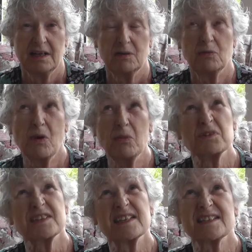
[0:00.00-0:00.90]
What
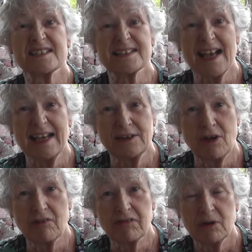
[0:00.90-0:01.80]
was this a sign
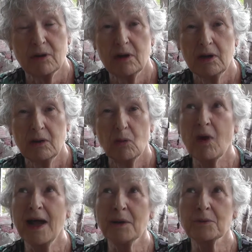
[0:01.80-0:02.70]
of?
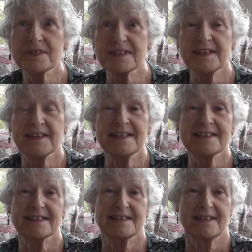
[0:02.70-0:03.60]
Why was it
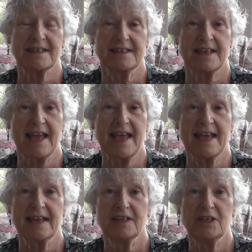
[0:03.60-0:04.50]
this that
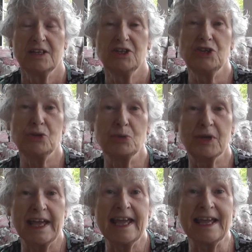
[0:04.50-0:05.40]
their new
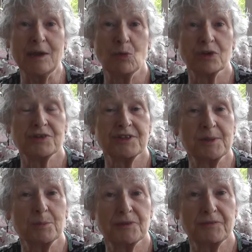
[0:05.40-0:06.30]
king wanted
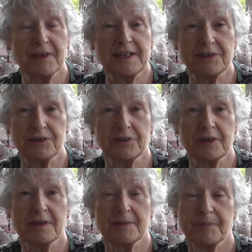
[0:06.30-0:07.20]
them to fight
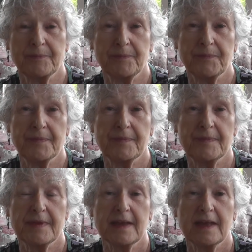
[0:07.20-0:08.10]
under?
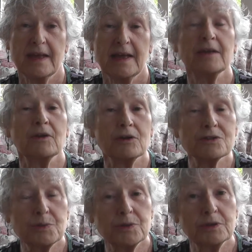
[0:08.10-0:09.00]
And
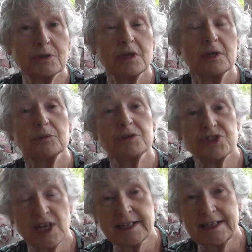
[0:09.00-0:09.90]
Oswald would
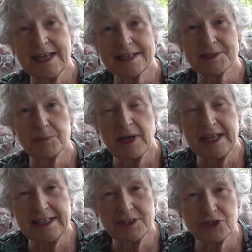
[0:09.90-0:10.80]
gently
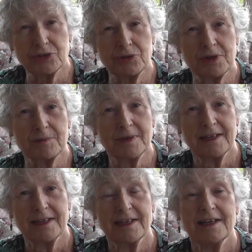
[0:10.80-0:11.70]
explain to them
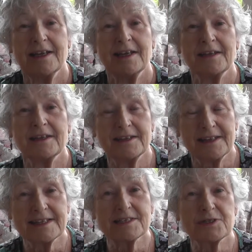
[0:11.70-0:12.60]

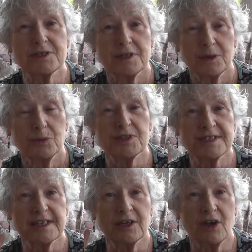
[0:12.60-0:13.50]
that this
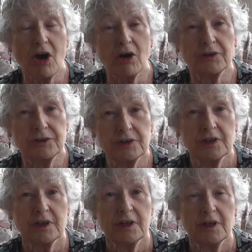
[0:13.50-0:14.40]
was the God
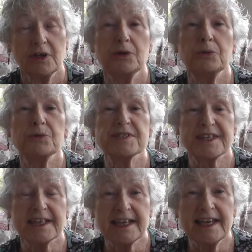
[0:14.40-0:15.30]
who was
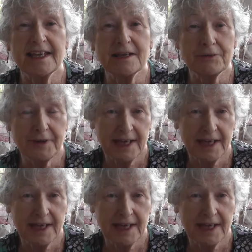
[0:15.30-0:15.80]
the King of